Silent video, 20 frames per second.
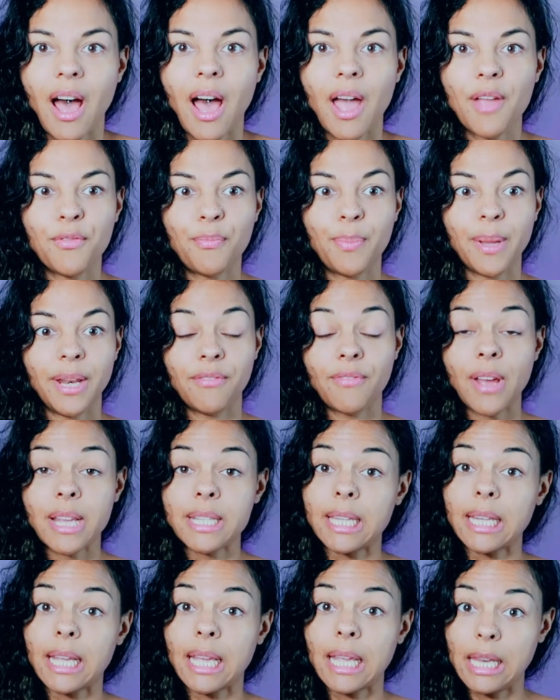I've been
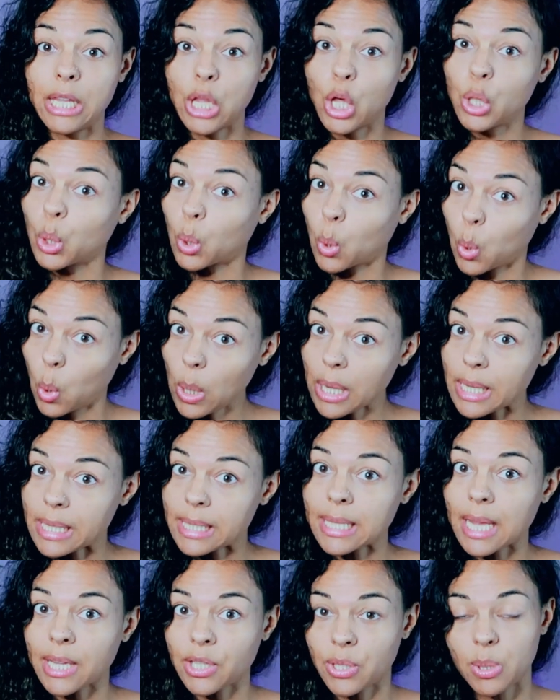investing in the
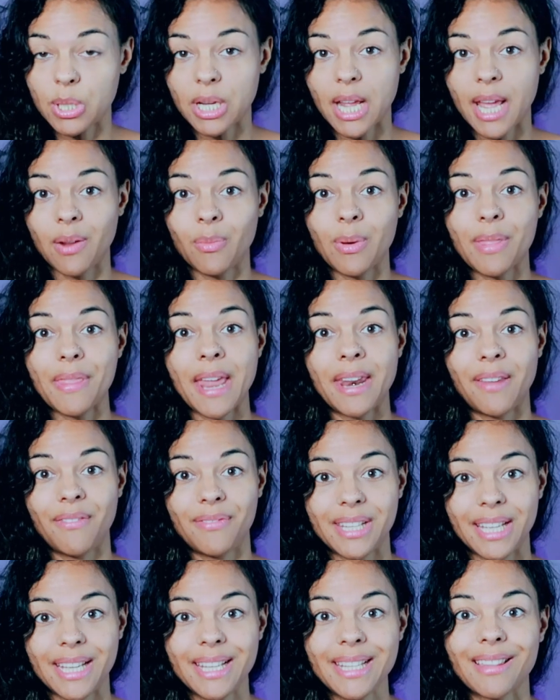coins associated with N F
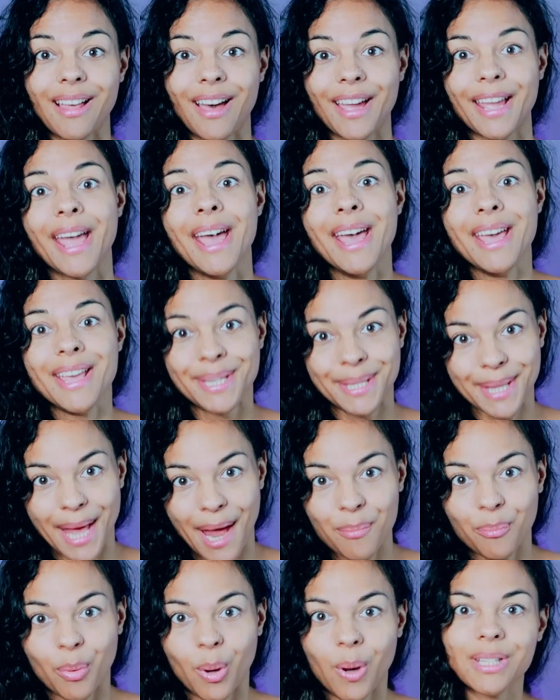Ts like
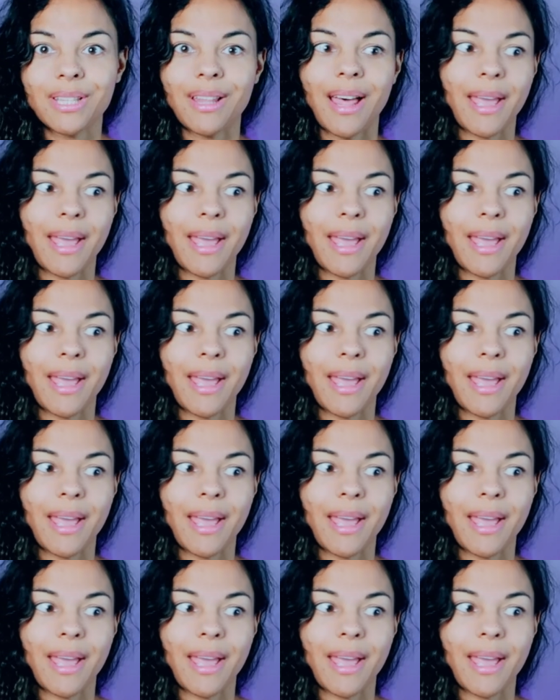Sandbox,